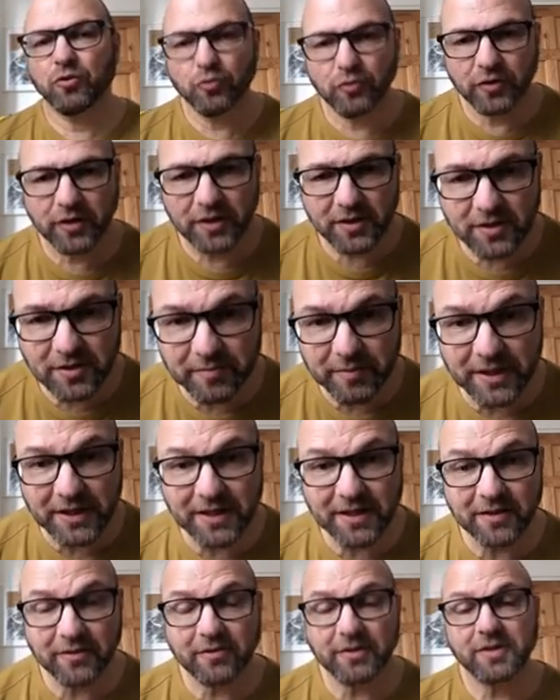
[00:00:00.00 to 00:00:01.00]
who the
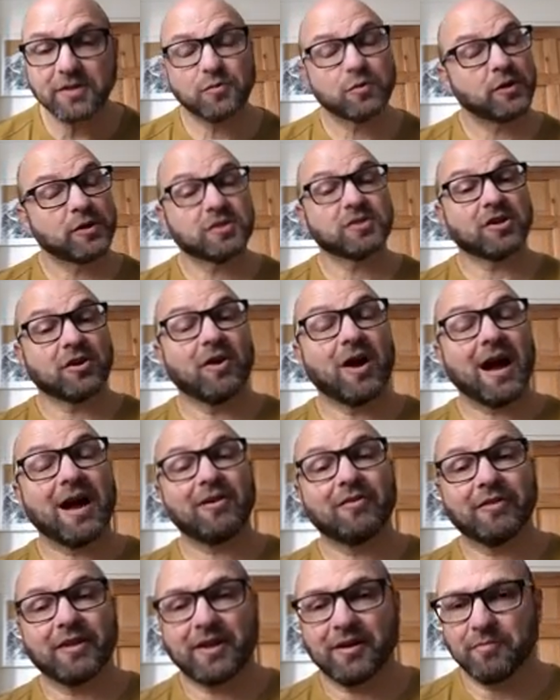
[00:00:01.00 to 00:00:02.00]
intermediaries were, so
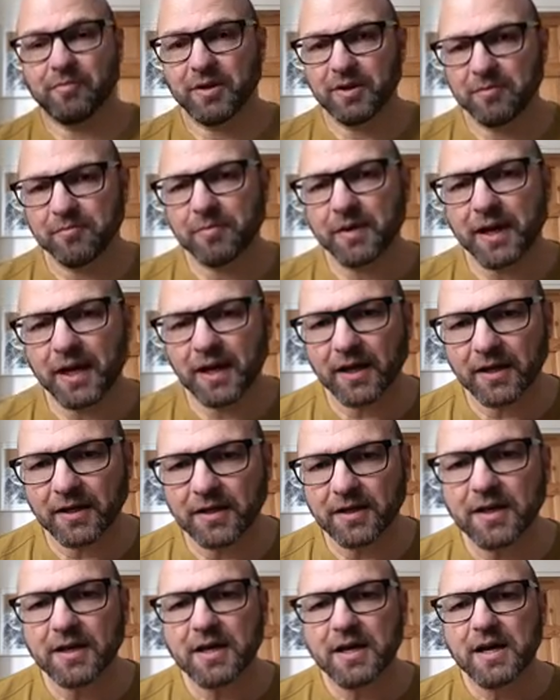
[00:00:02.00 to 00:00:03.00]
how they'd been
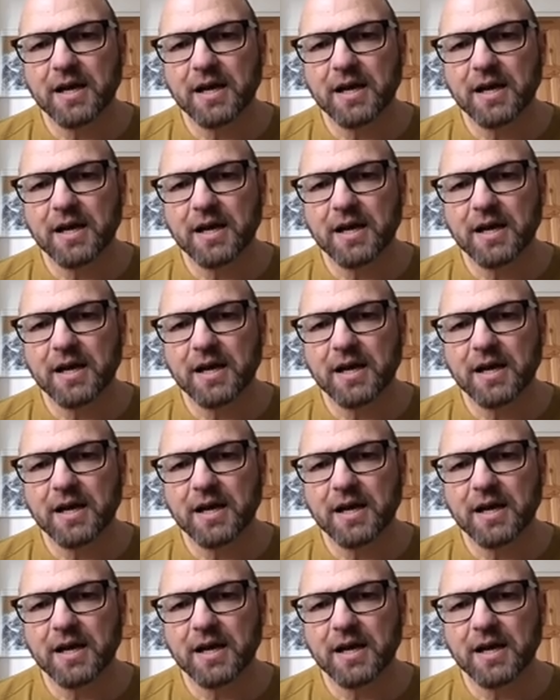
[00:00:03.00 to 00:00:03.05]
paid,